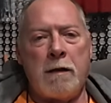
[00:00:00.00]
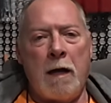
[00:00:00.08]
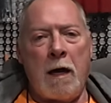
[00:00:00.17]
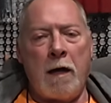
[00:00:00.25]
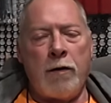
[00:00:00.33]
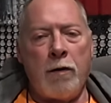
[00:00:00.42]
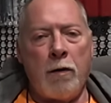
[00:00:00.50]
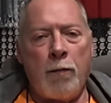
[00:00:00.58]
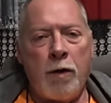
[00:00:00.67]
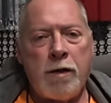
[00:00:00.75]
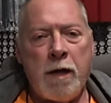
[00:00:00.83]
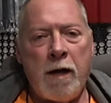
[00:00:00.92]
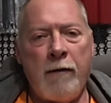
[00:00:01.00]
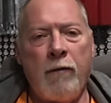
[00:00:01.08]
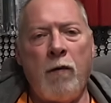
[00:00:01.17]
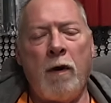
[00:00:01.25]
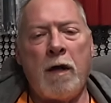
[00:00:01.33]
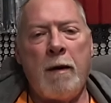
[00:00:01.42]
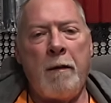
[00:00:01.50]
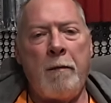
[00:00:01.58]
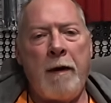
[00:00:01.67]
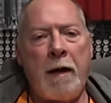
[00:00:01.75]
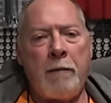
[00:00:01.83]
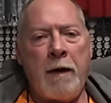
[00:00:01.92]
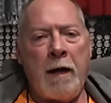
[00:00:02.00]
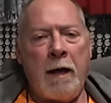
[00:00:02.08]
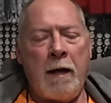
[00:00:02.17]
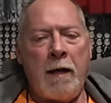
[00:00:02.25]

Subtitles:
I do appreciate everyone coming back by